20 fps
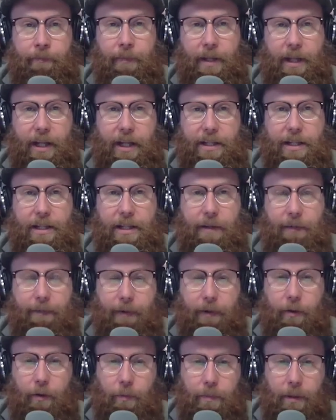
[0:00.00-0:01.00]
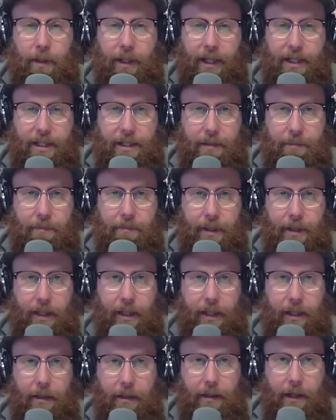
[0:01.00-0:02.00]
And that's a difficult place to
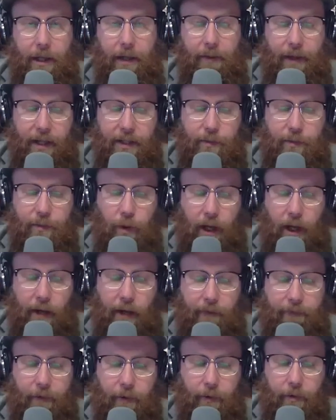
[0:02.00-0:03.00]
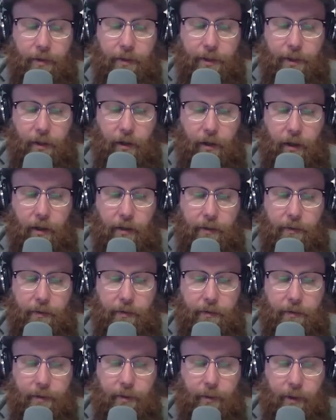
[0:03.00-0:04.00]
be. And that's why I focus on
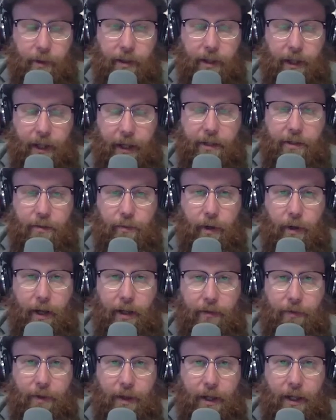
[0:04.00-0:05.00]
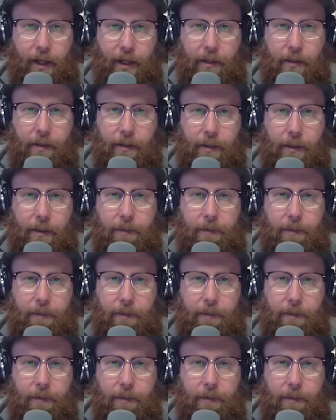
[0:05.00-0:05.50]
doing the next right thing.